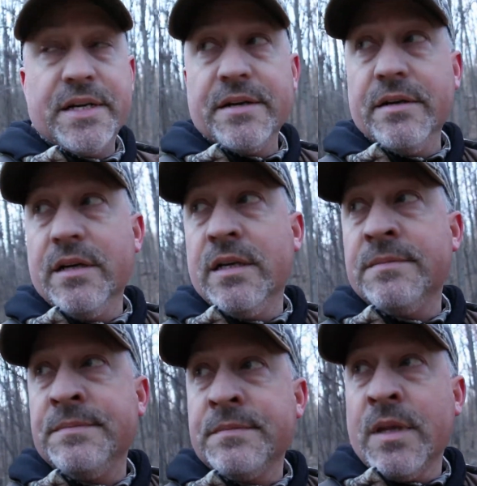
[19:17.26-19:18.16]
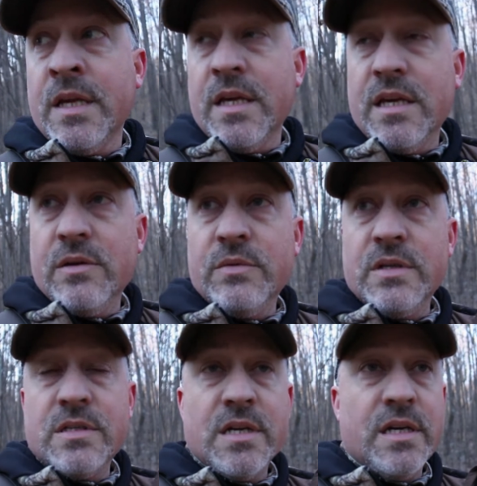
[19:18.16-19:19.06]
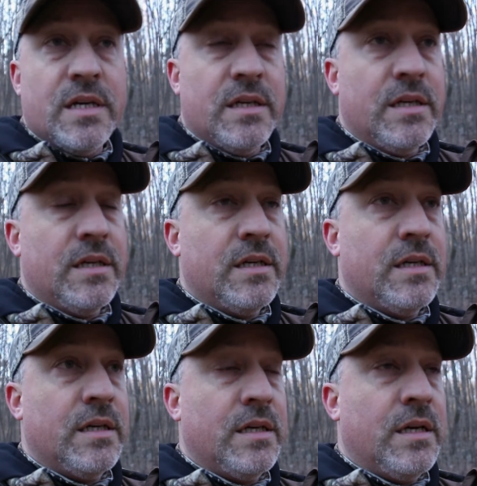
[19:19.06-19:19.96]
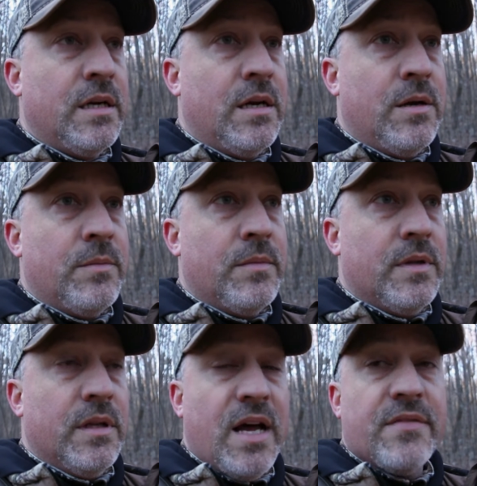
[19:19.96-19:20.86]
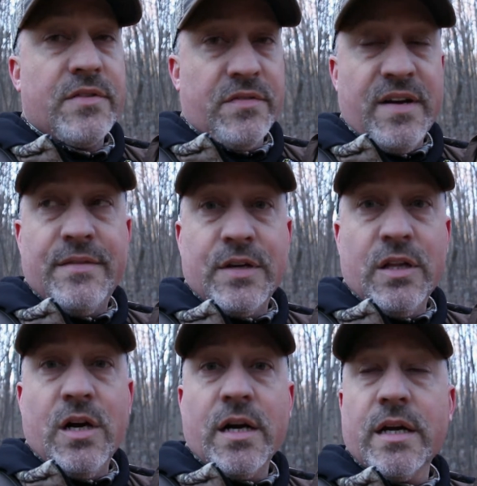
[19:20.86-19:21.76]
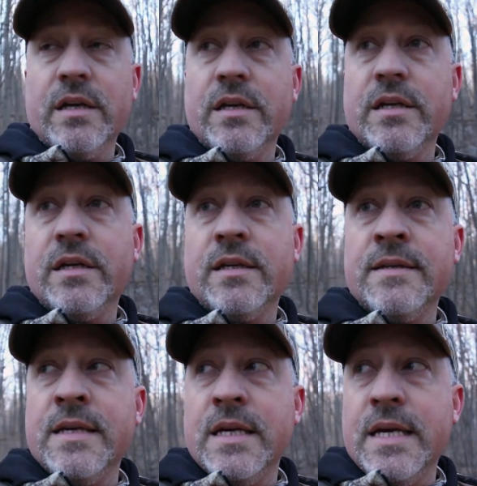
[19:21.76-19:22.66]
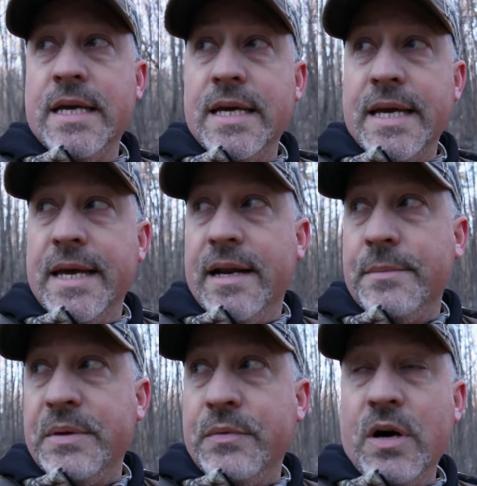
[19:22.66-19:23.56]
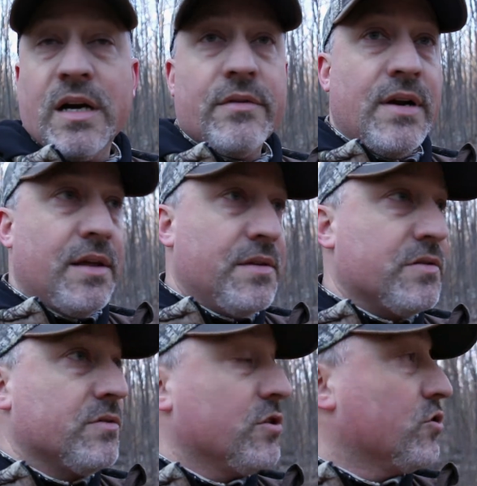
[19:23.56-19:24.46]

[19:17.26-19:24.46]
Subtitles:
here, it was a little after 5 o'clock, and I've been walking around. This was a